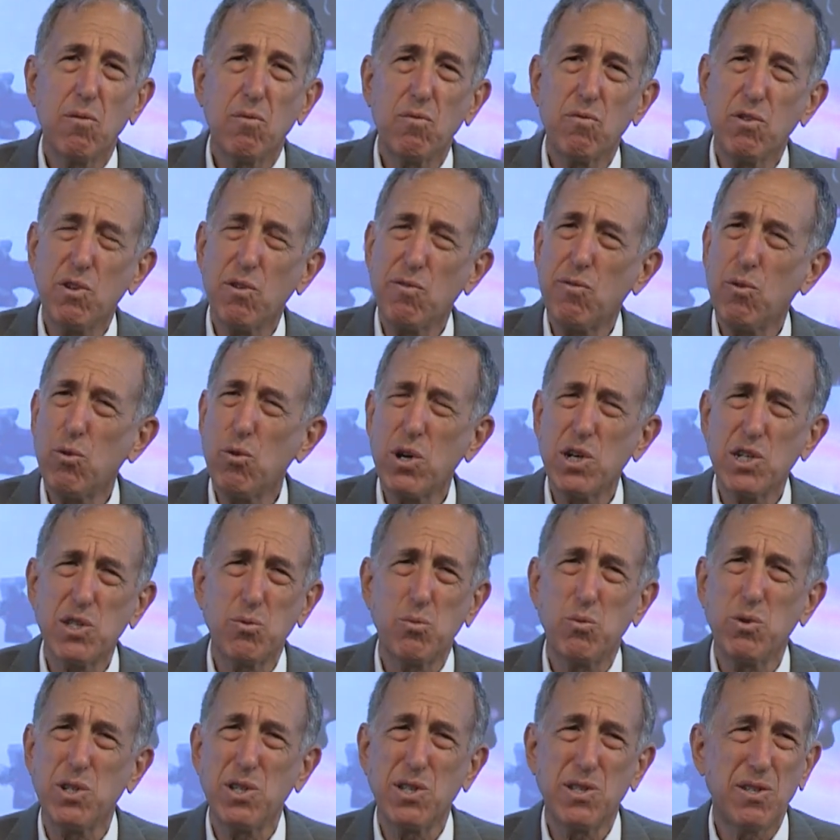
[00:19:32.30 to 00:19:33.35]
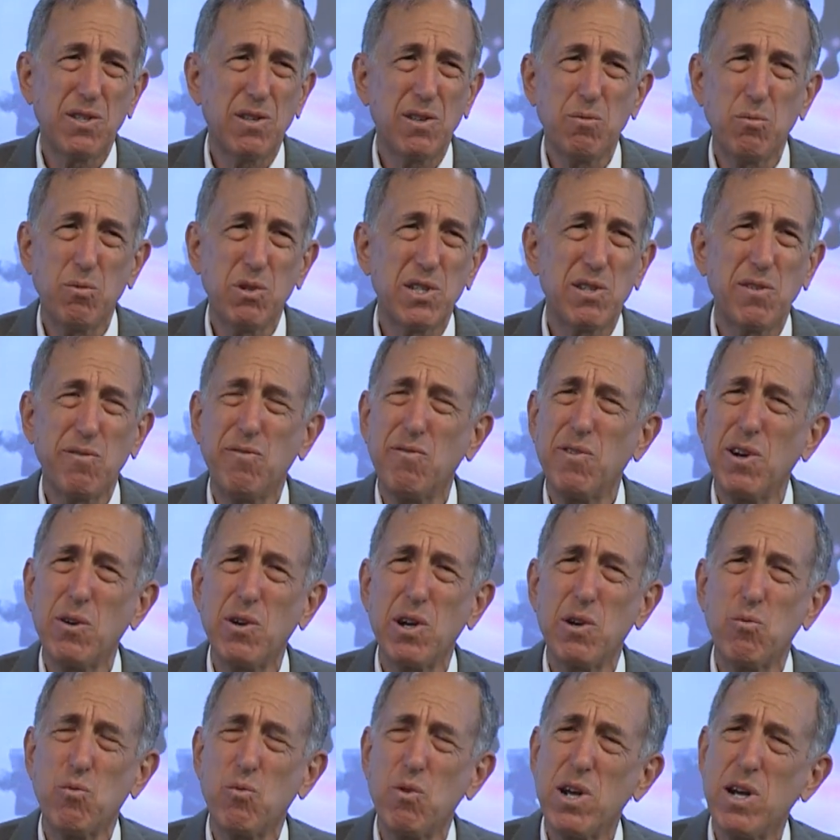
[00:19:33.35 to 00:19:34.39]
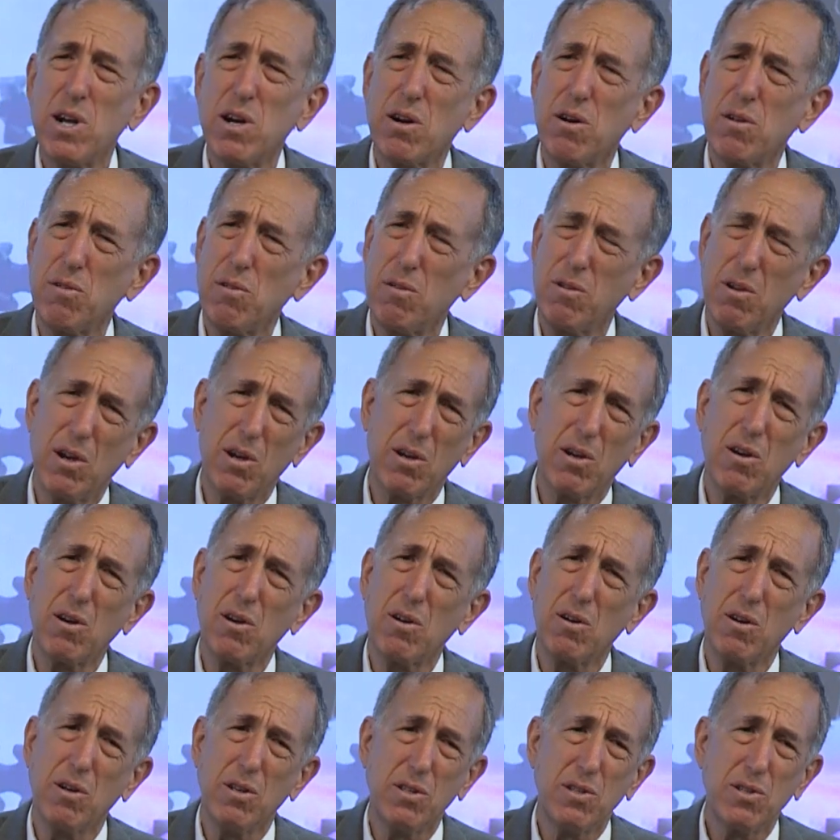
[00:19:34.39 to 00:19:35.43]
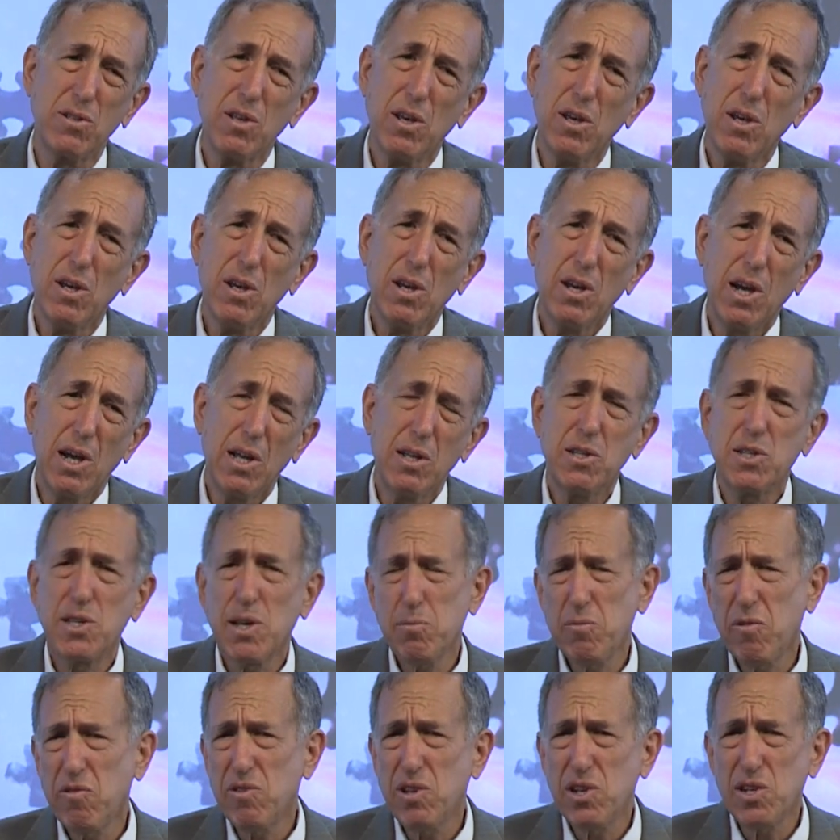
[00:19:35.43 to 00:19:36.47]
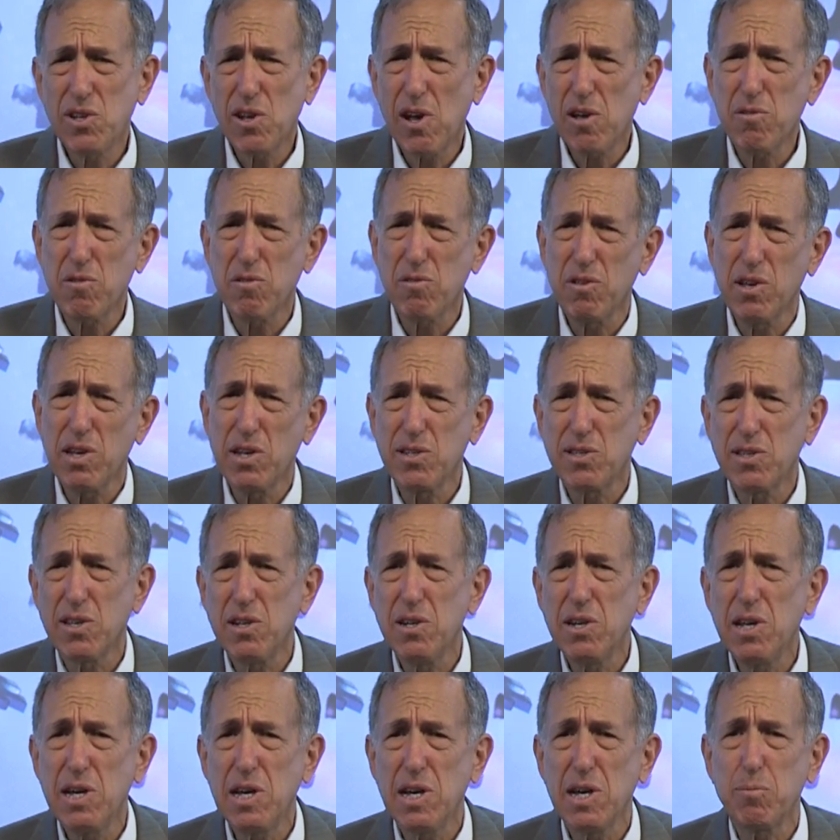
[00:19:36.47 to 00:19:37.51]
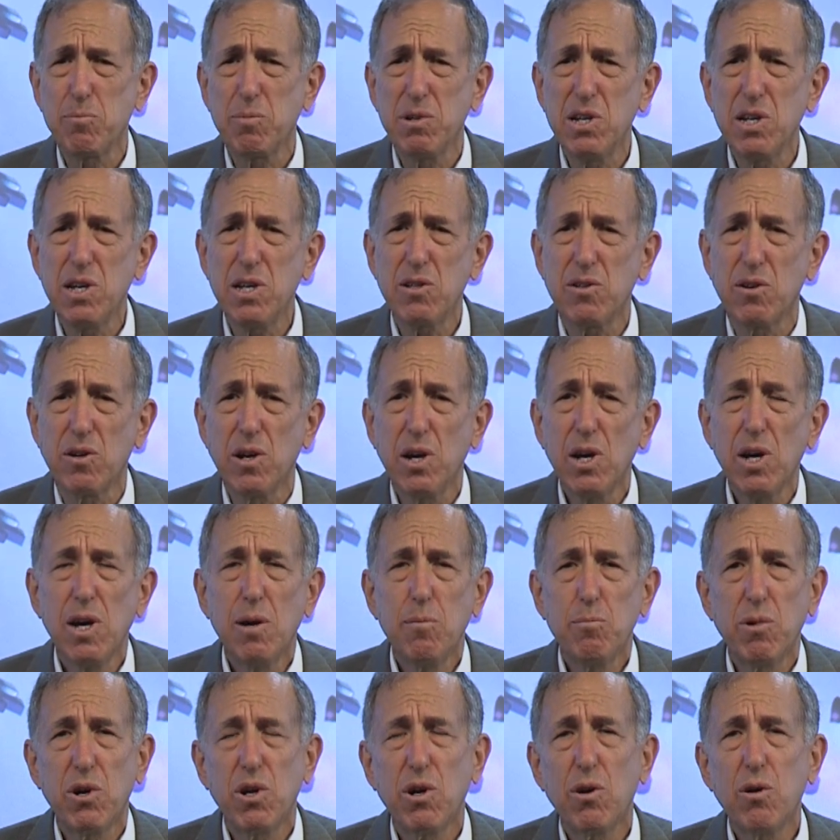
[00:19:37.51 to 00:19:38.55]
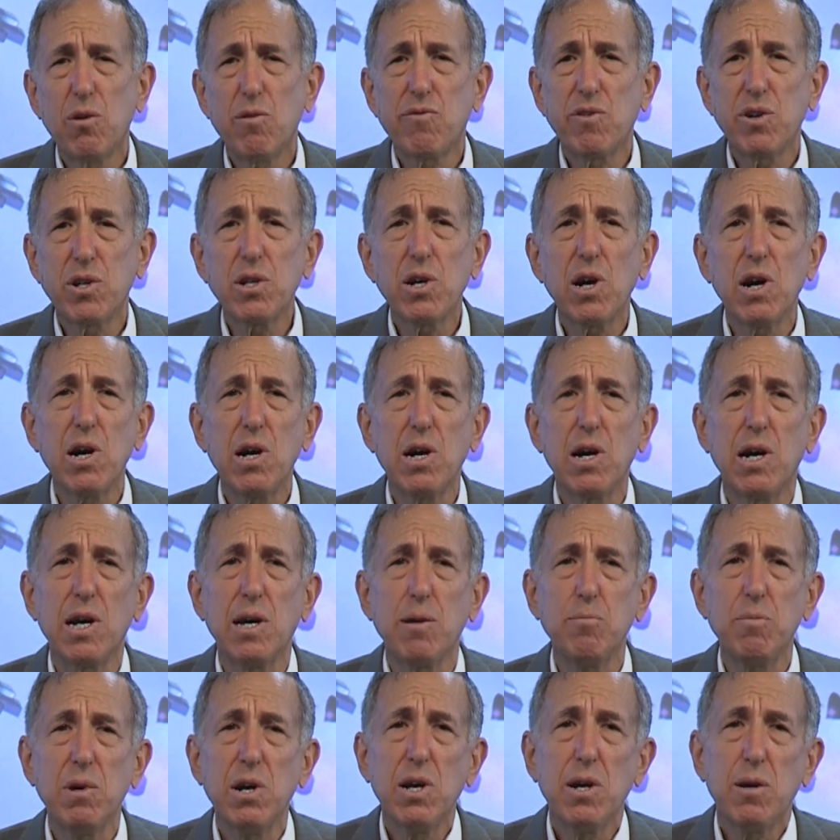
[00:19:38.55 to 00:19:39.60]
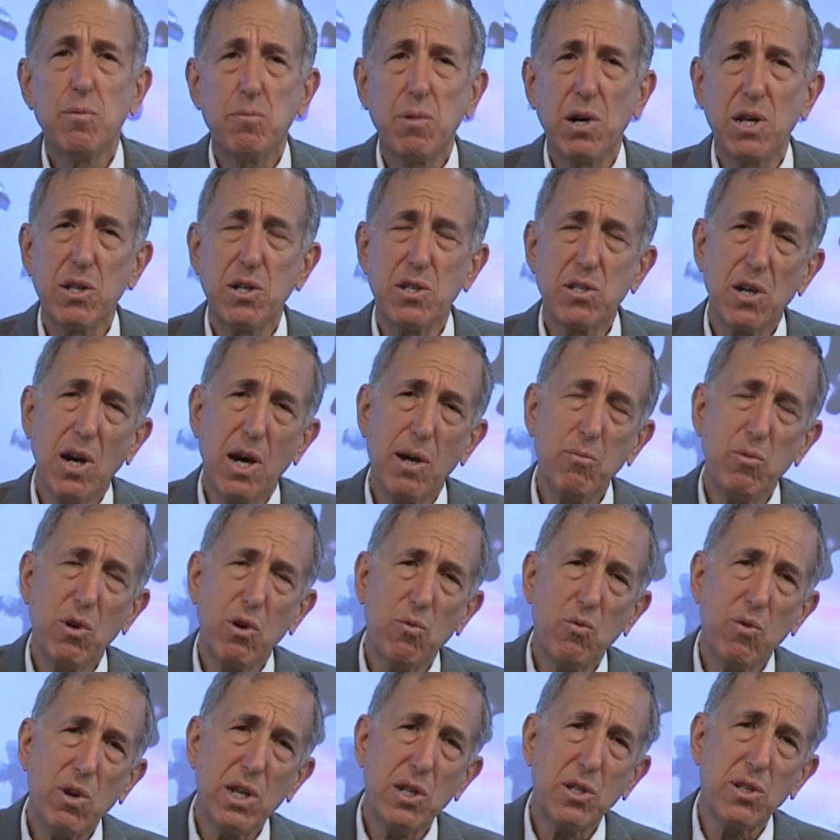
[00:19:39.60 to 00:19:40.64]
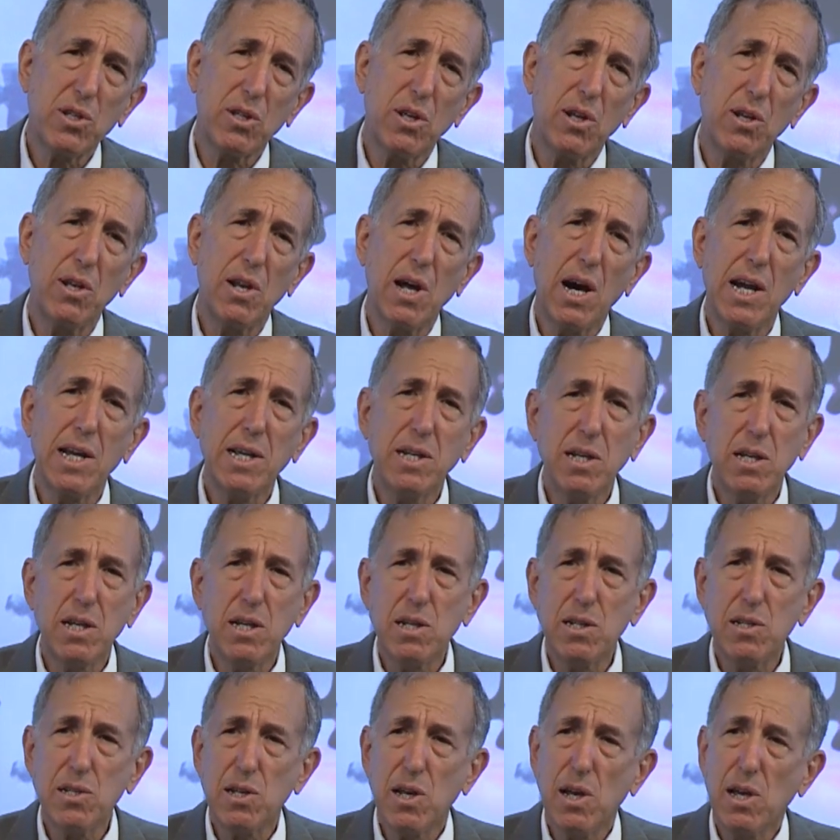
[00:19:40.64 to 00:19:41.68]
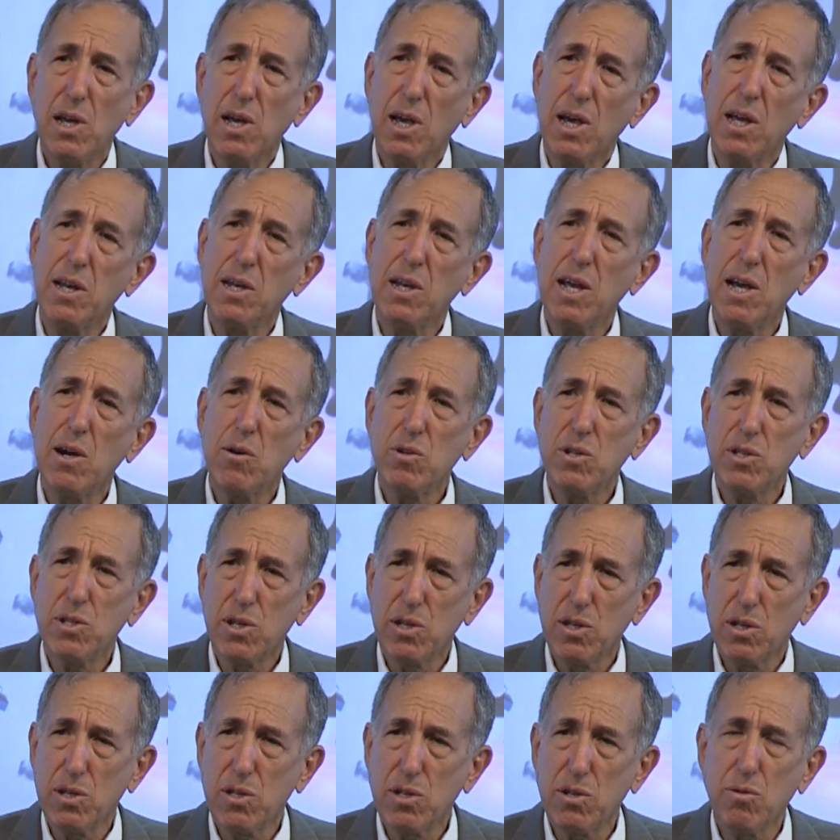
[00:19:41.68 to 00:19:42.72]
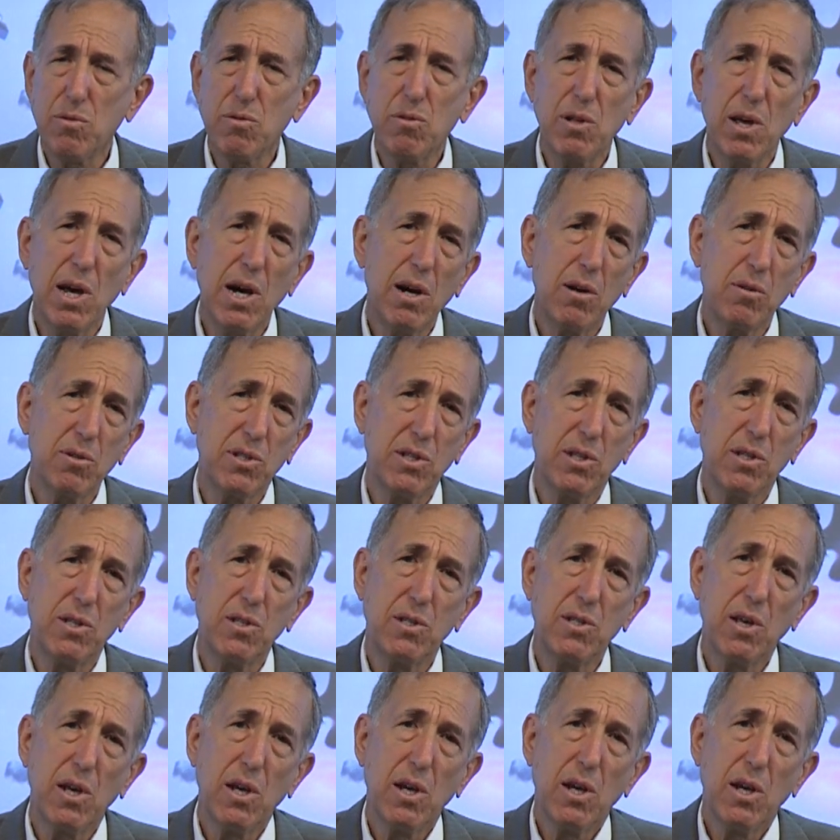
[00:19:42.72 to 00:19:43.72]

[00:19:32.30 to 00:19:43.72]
divorce was a very rare occurrence. And some of these other things didn't happen either. But over time, by the time we reached the 90s and now into the 2000s,